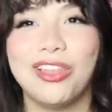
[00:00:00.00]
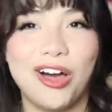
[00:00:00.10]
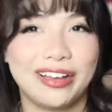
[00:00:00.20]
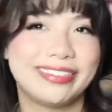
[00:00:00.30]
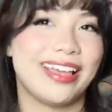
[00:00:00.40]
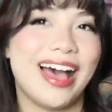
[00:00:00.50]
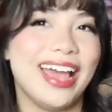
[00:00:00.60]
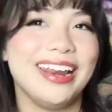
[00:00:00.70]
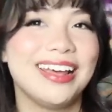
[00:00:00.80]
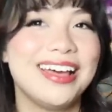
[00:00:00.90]

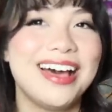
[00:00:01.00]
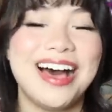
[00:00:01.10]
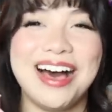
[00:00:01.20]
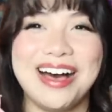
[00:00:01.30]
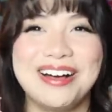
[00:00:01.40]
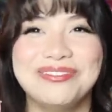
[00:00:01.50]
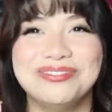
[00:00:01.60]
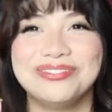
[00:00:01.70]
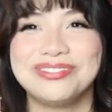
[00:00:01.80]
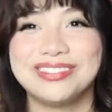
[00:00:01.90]
alongside
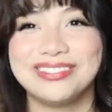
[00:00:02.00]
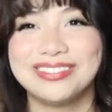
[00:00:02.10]
Blanc.